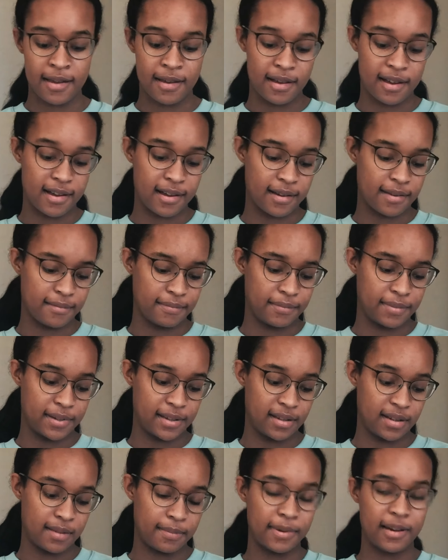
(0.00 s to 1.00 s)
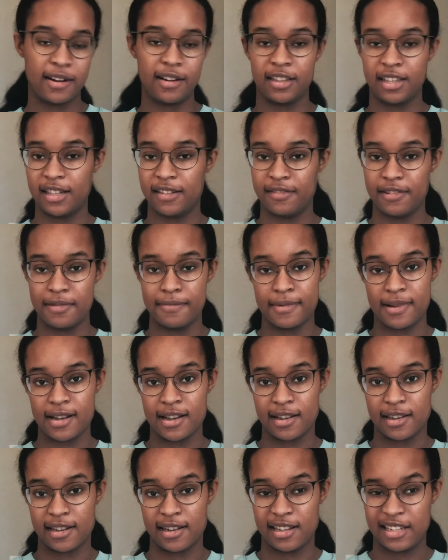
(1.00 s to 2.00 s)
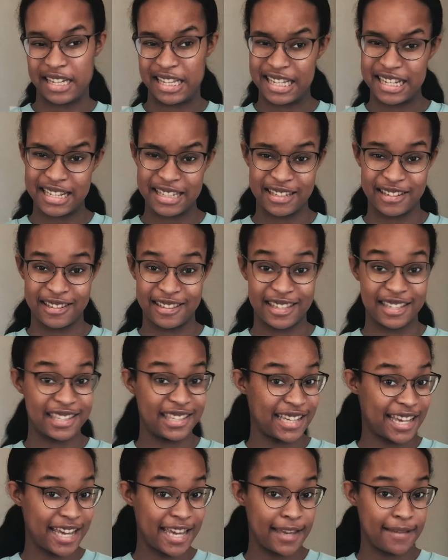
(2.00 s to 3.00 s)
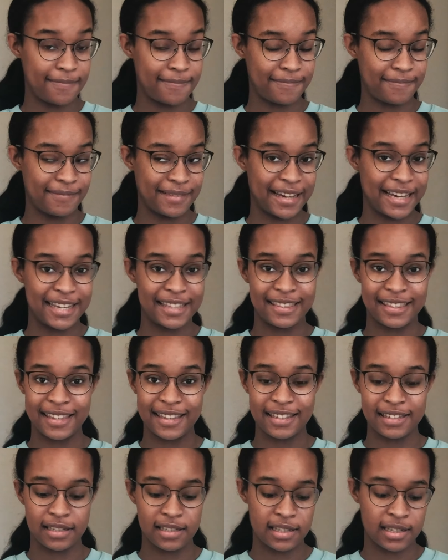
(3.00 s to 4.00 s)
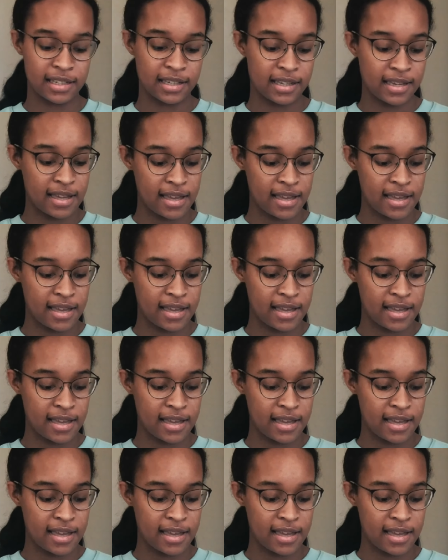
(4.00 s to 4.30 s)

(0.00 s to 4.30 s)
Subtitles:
but apparently Reebok and Adidas are the same, I think.